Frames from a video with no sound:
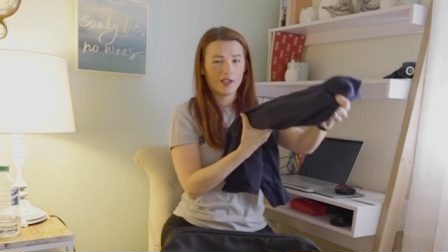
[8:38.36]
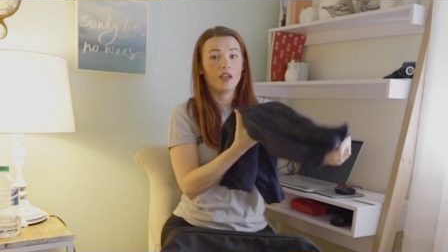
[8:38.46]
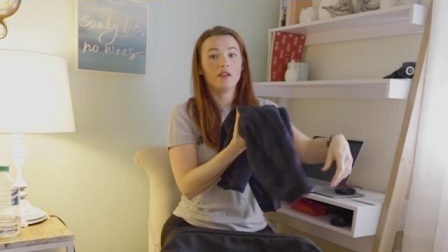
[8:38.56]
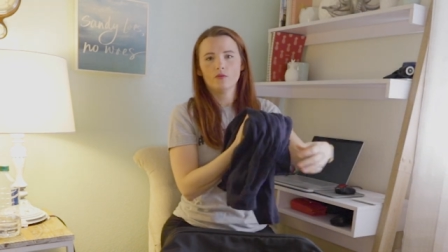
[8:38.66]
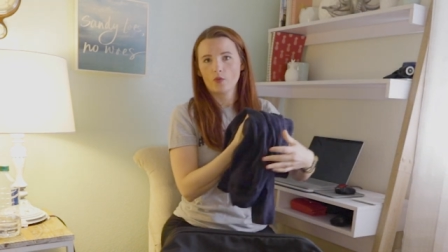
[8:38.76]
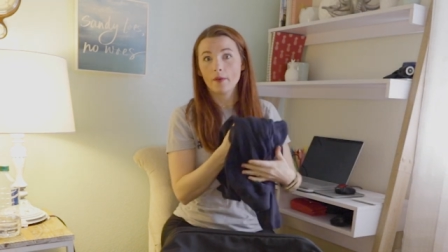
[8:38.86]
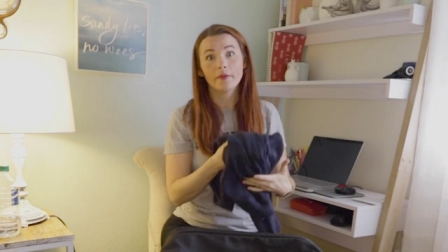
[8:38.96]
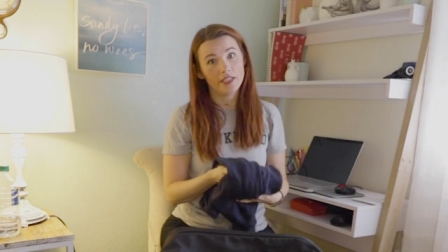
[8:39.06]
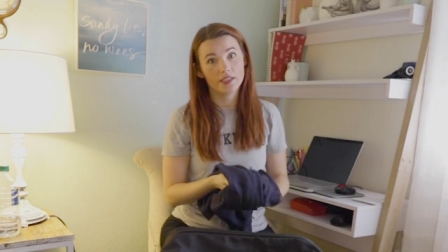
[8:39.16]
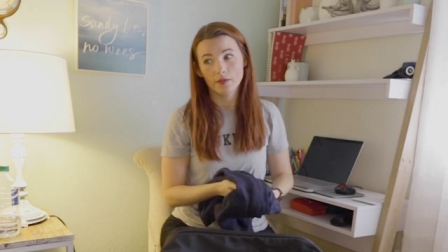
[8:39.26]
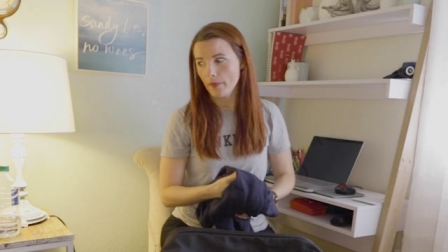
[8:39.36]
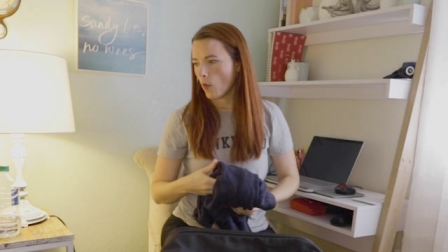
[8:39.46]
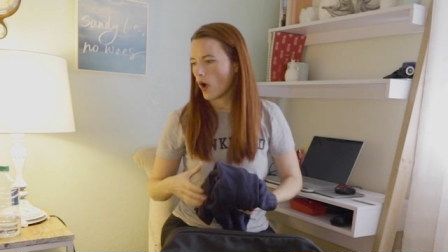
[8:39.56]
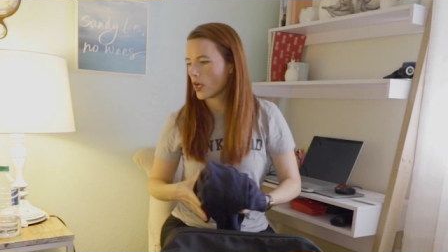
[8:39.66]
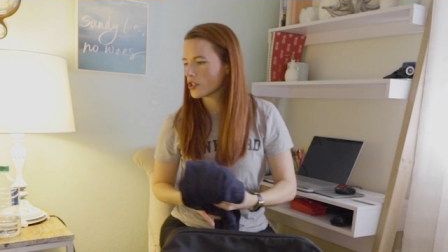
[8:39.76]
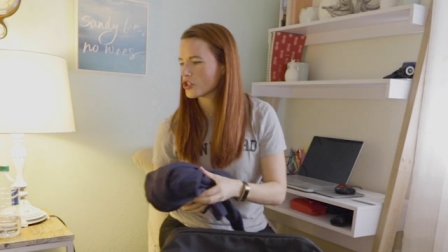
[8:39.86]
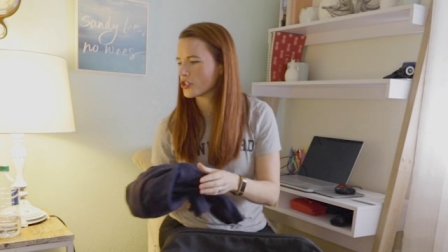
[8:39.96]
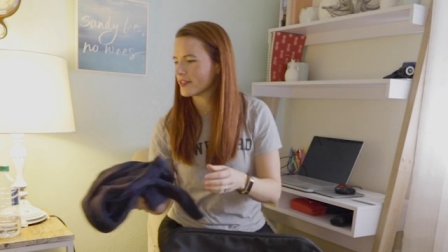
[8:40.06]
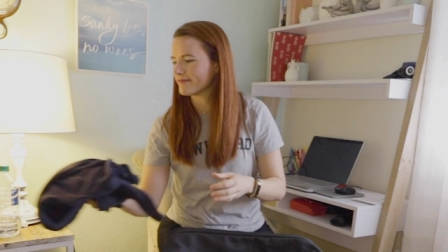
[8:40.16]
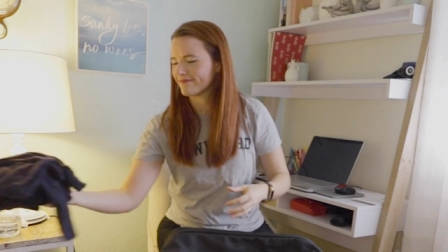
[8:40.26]
That probably needs to be
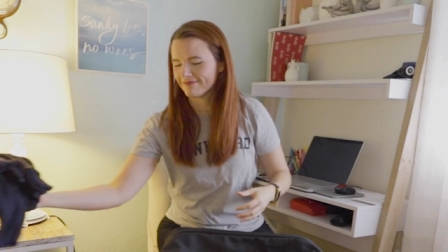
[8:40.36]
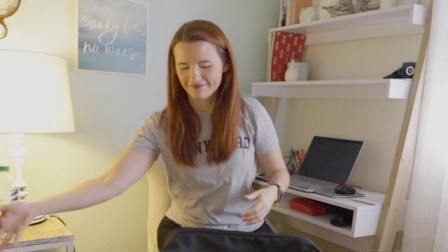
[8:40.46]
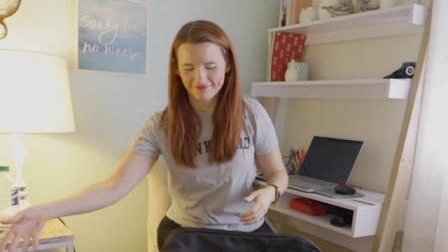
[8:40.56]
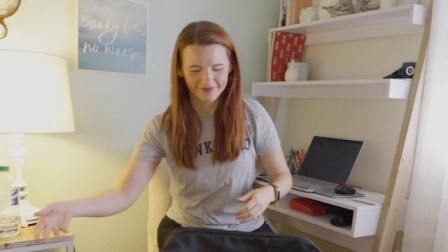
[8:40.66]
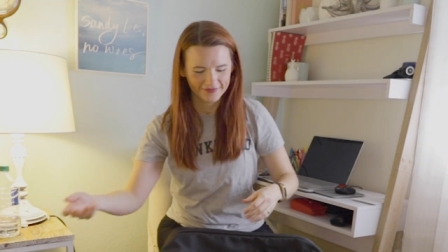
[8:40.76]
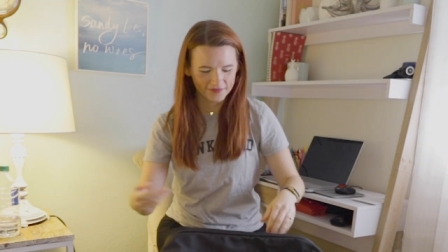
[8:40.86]
washed. I